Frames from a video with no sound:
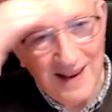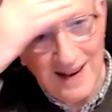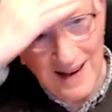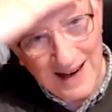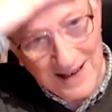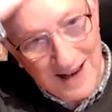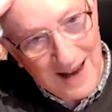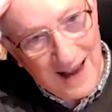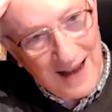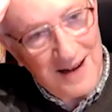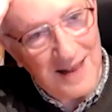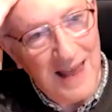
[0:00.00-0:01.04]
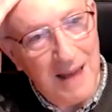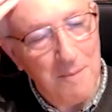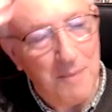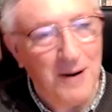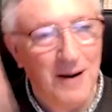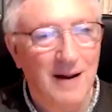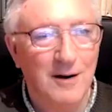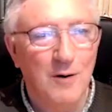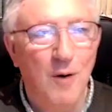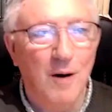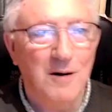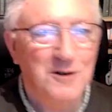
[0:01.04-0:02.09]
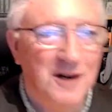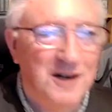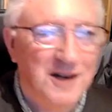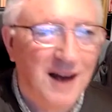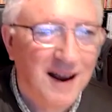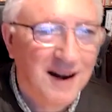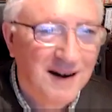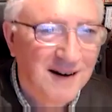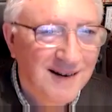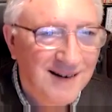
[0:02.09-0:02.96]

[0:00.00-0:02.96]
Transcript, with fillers: Yes, under the Emperor Constantine.